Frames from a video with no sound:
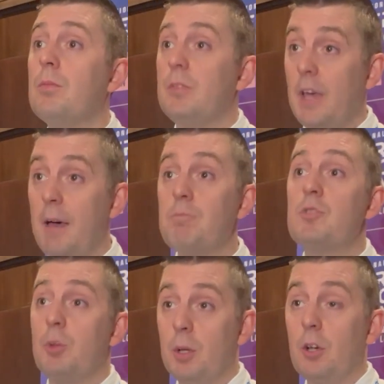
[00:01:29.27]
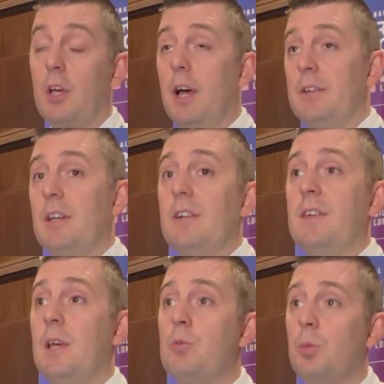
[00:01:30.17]
Yeah, so we look at our data
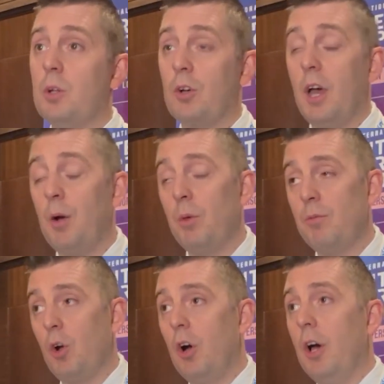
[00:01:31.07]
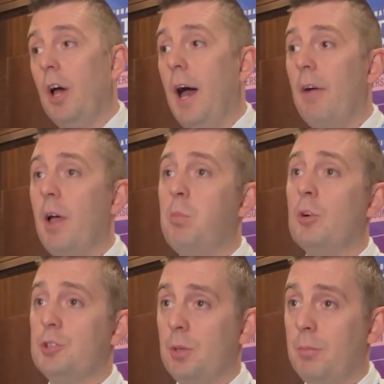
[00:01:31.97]
teams, we've got our
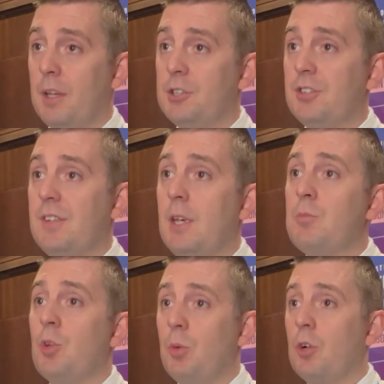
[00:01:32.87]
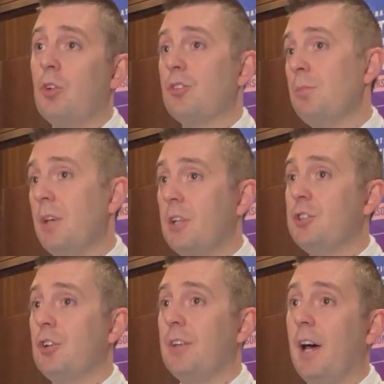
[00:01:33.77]
airport duty manager teams who are constantly making
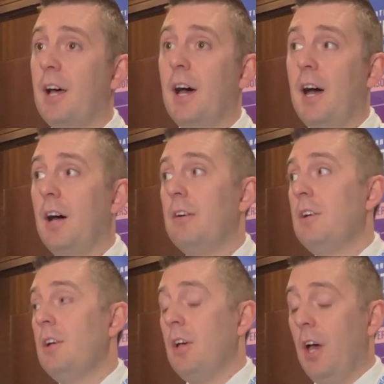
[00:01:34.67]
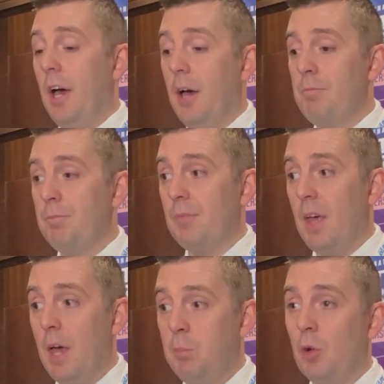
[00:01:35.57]
sure that our
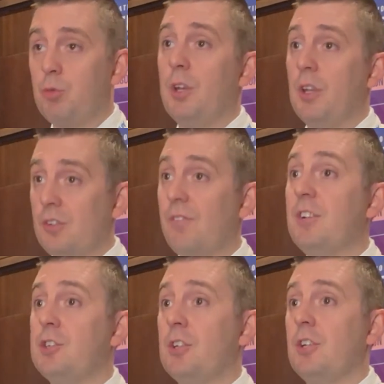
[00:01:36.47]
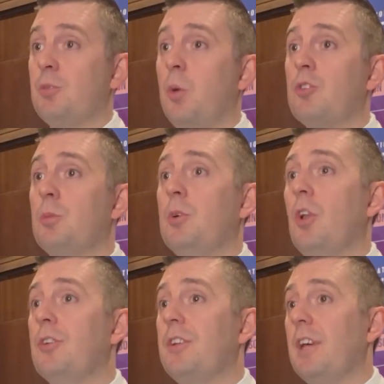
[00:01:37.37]
airport's running as efficiently as possible
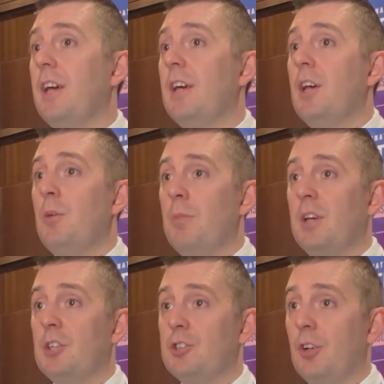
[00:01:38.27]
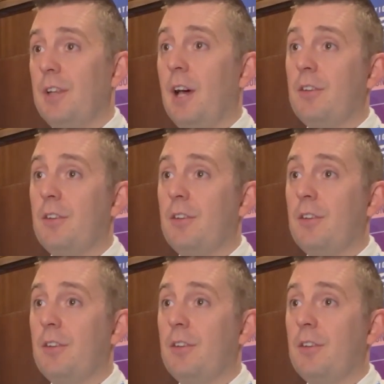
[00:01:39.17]
on the day, making sure that